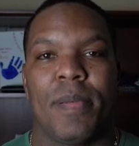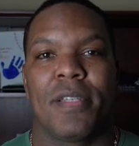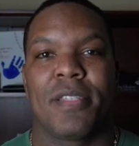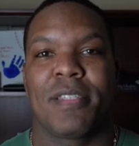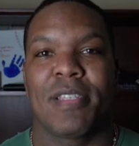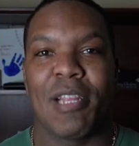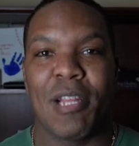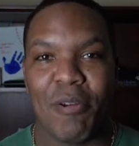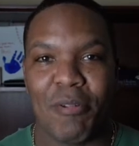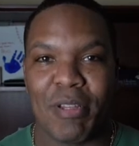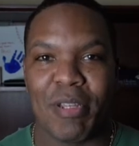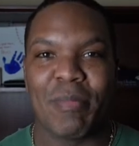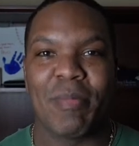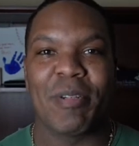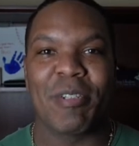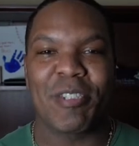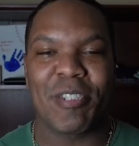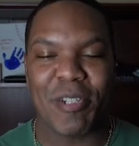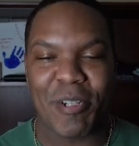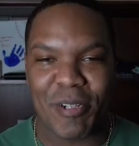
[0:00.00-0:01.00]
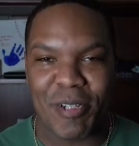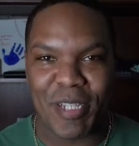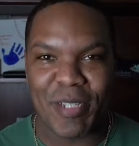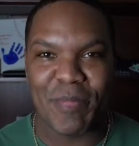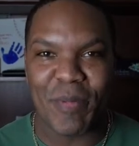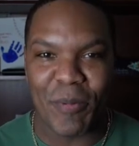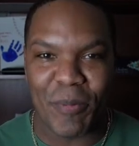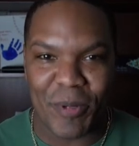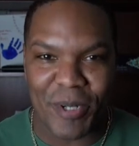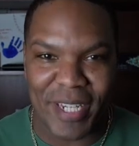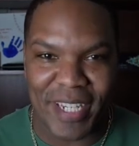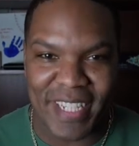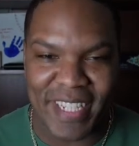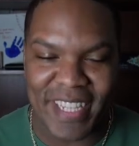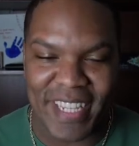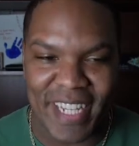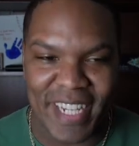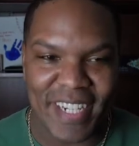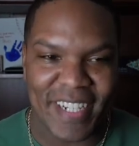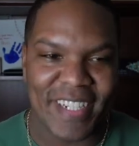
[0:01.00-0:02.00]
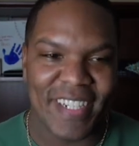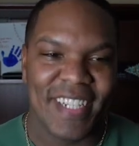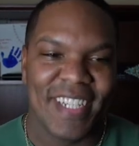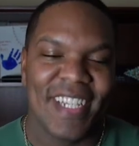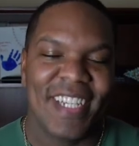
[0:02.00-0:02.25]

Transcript: slowly but surely, but we're getting there.